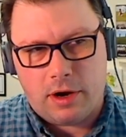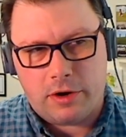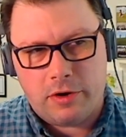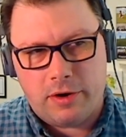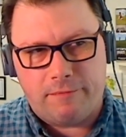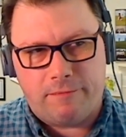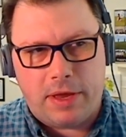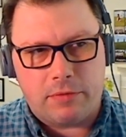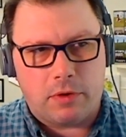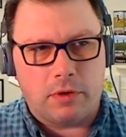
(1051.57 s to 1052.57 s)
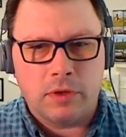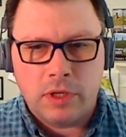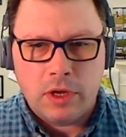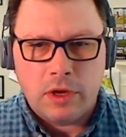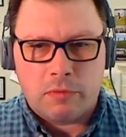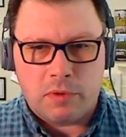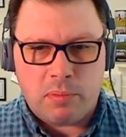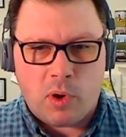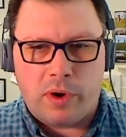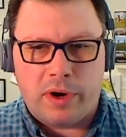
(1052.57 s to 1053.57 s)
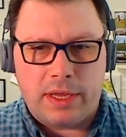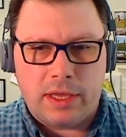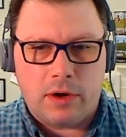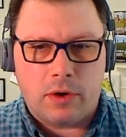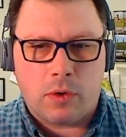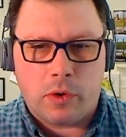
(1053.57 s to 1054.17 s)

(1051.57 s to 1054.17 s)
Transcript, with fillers: our current federal reporting, you know,